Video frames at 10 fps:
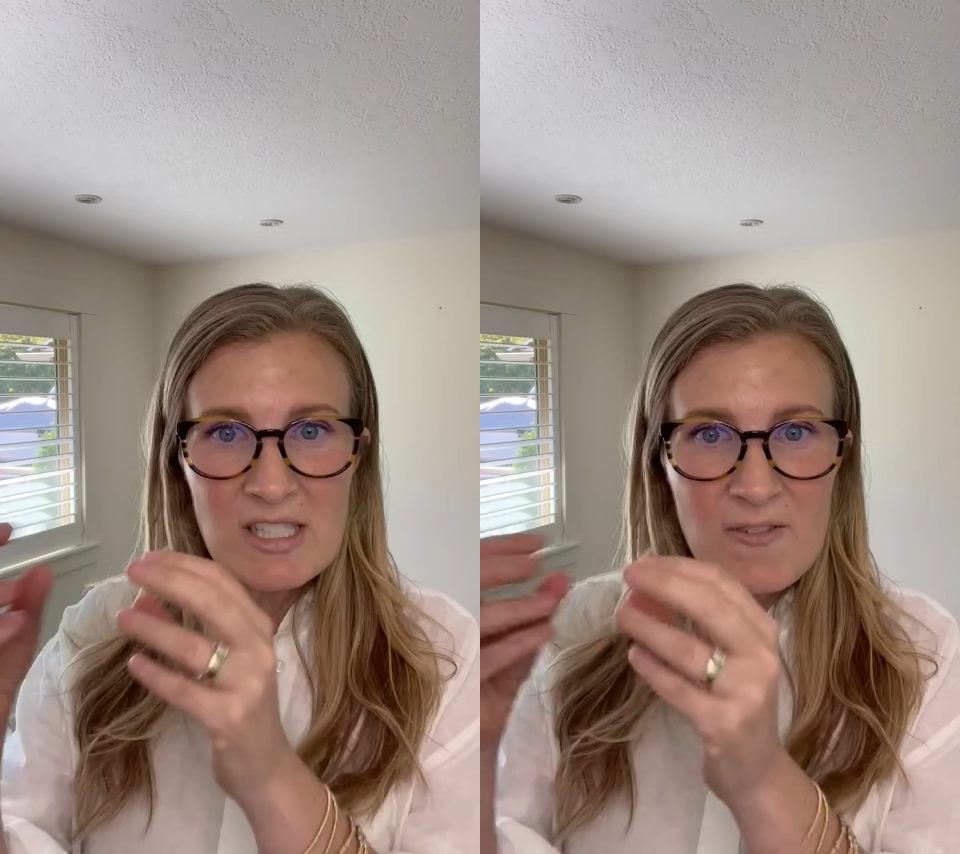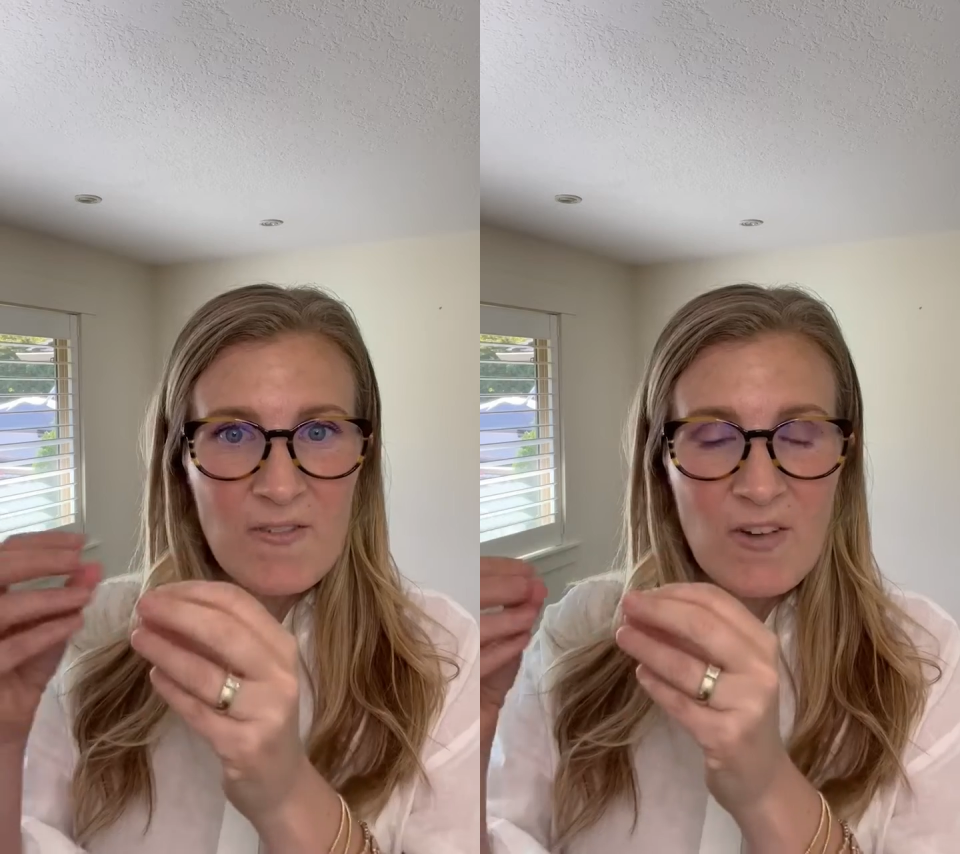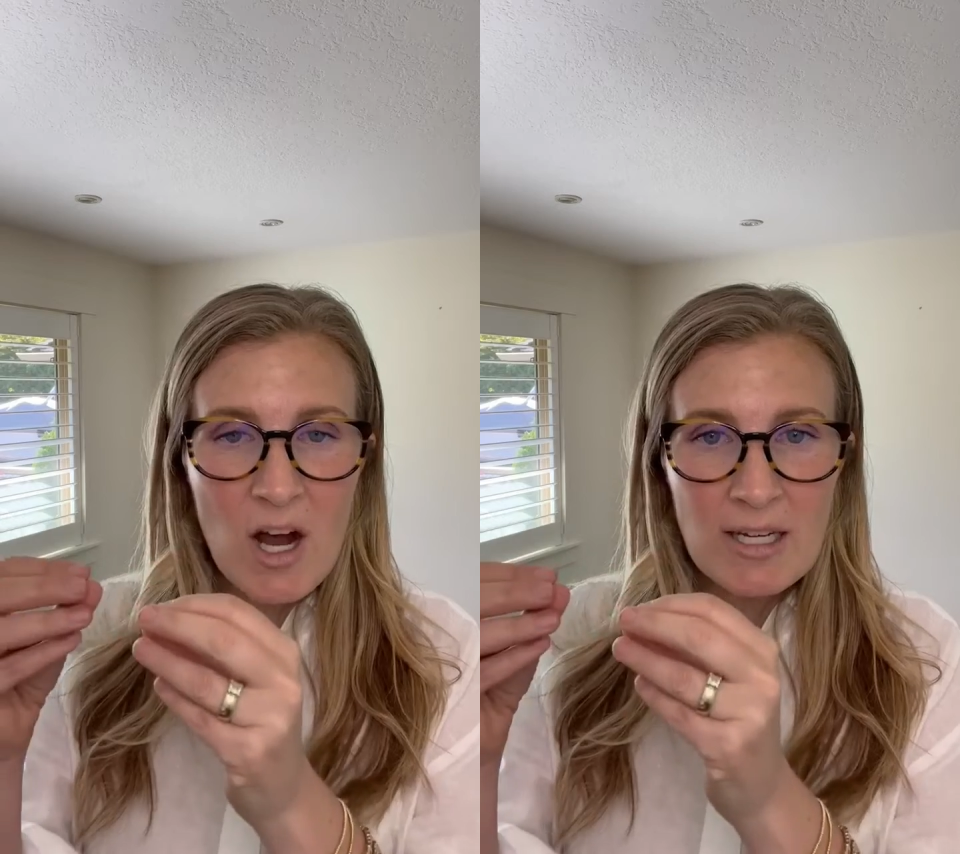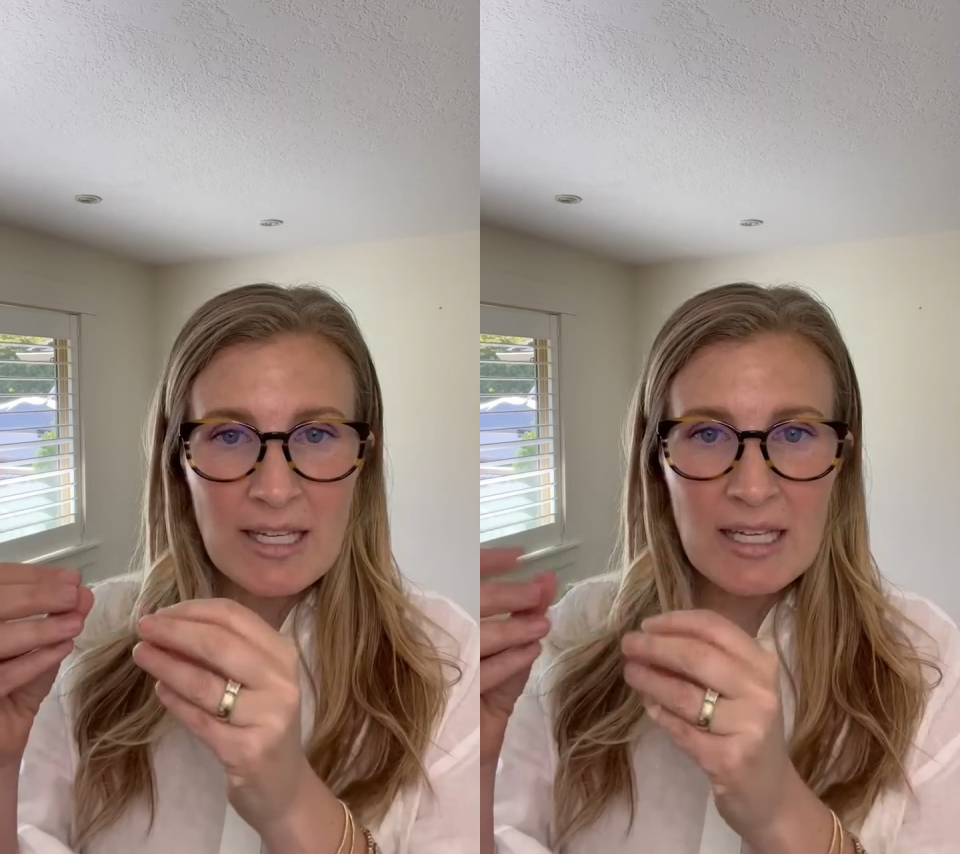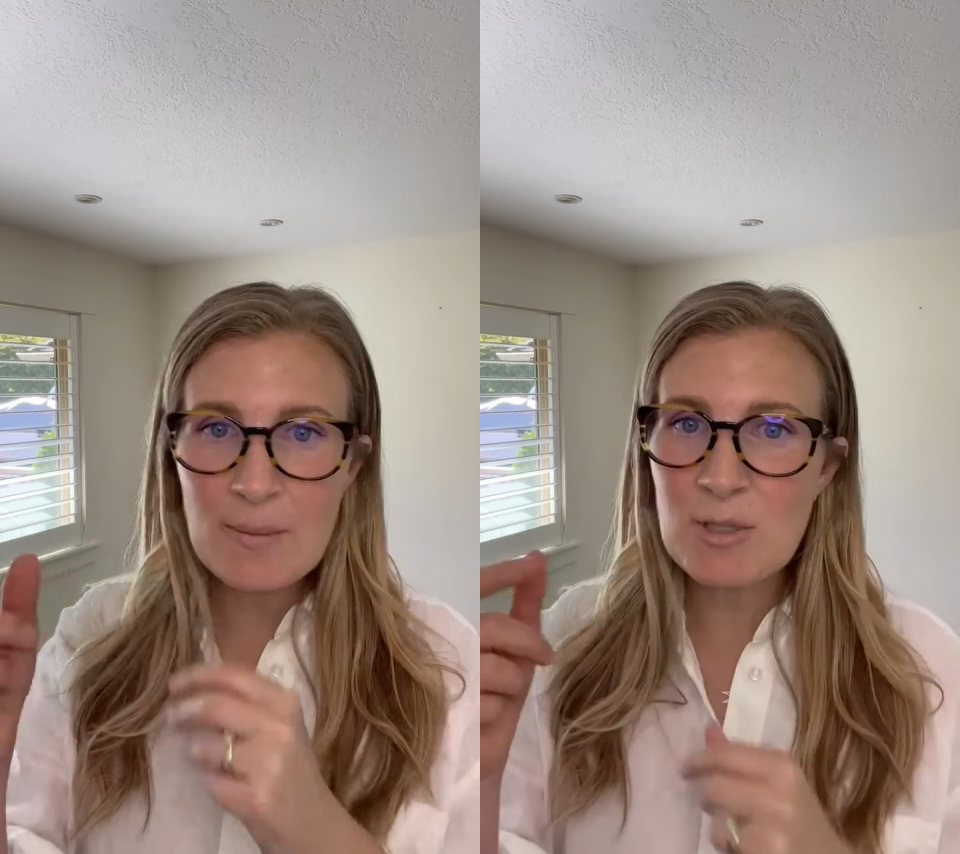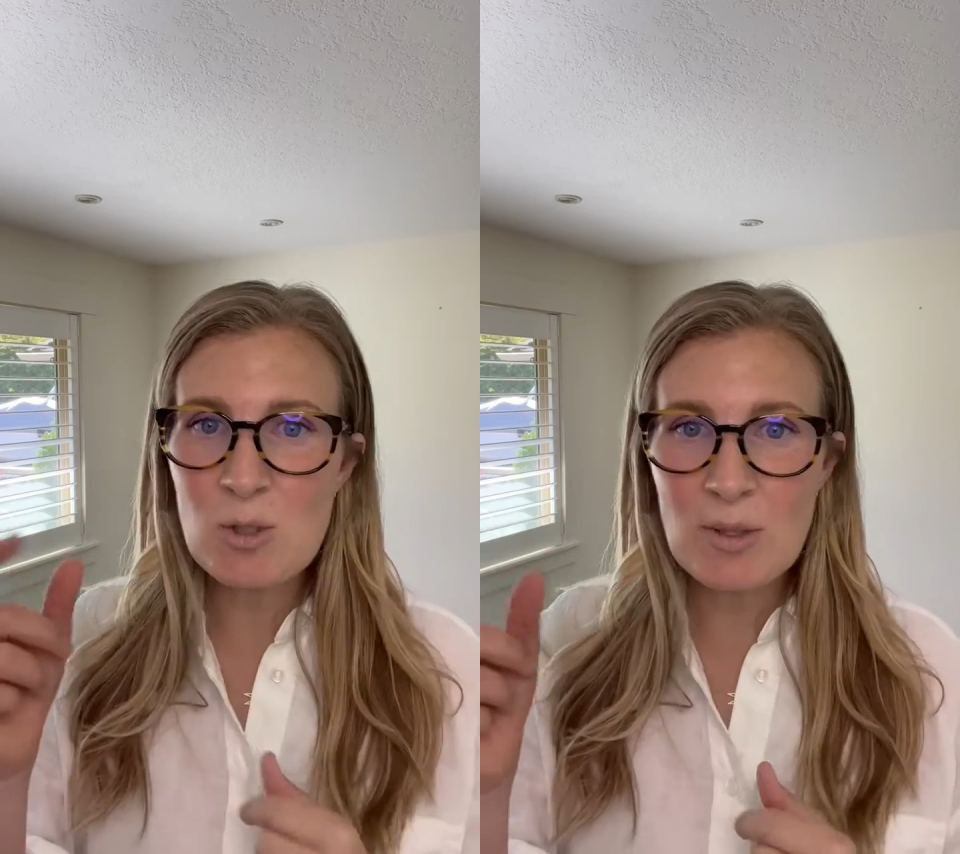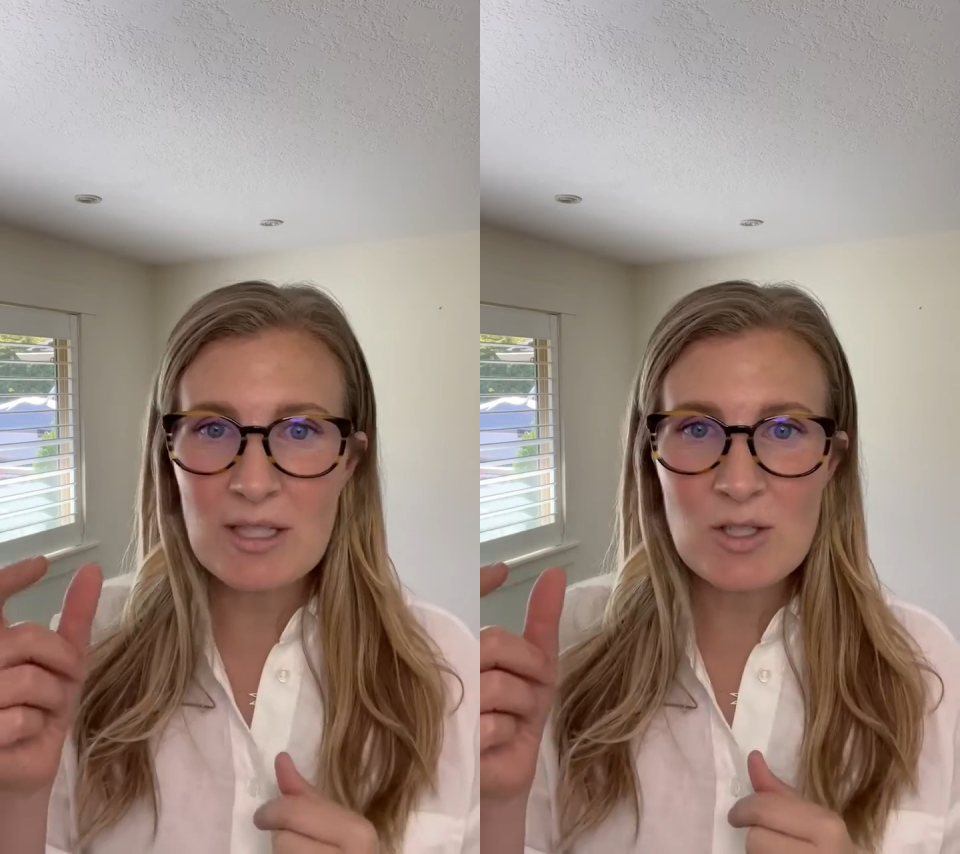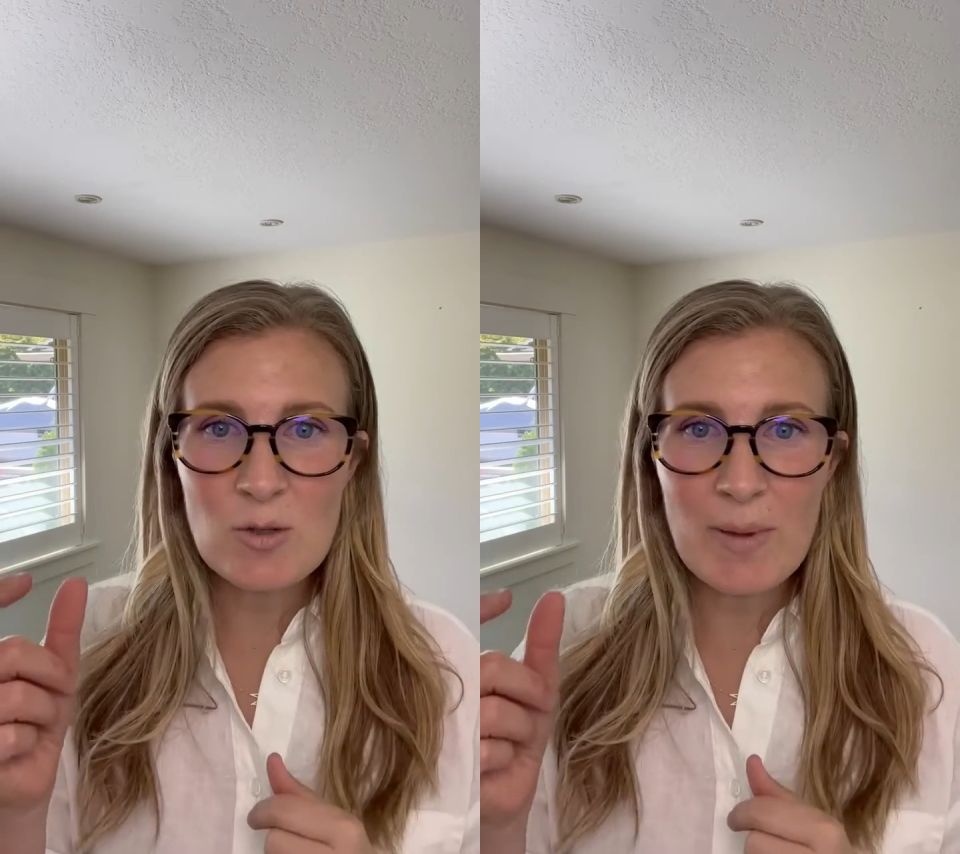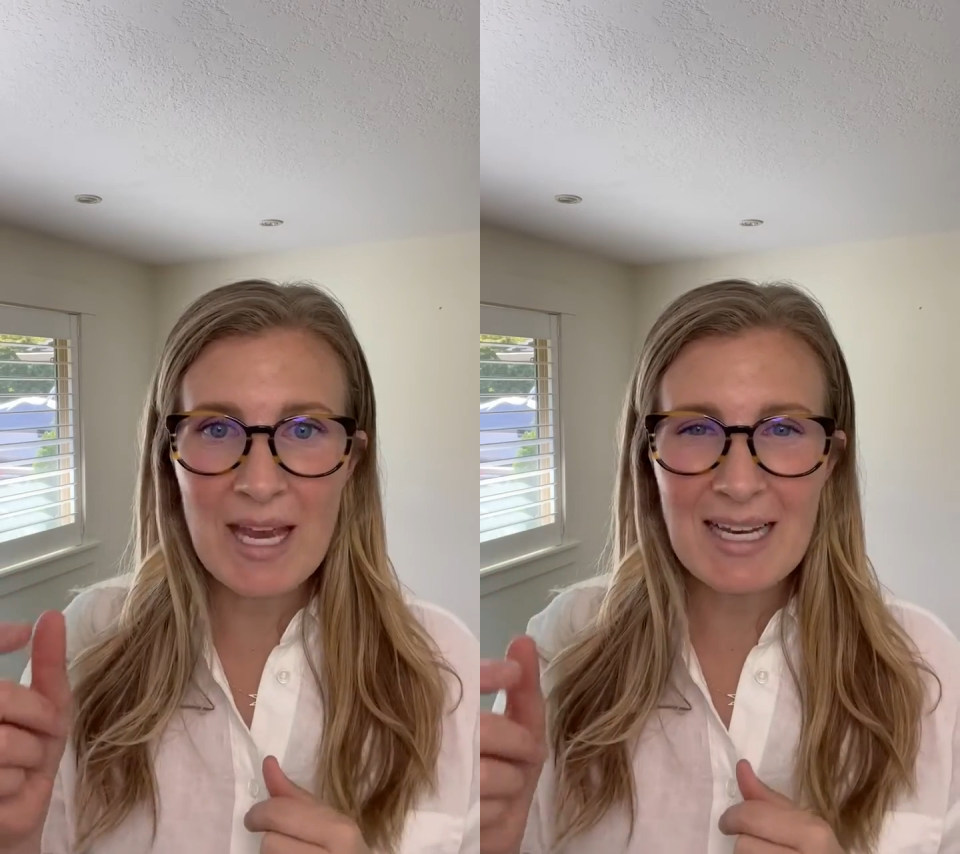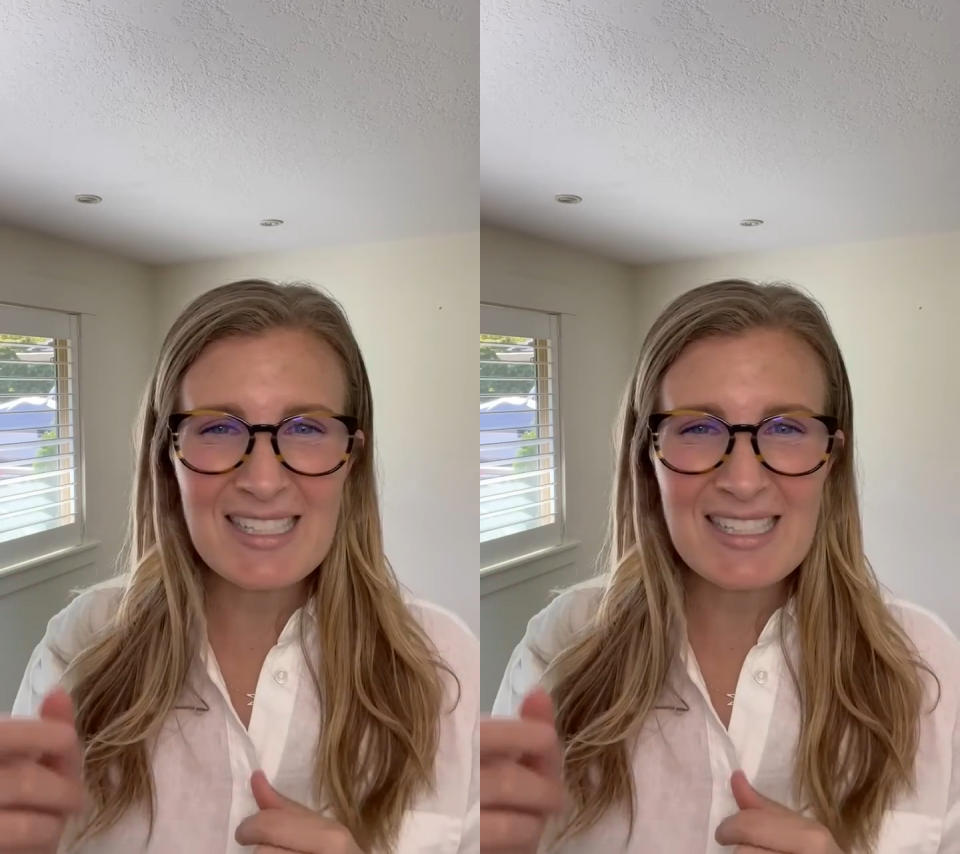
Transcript: foggy in between the 2 panes,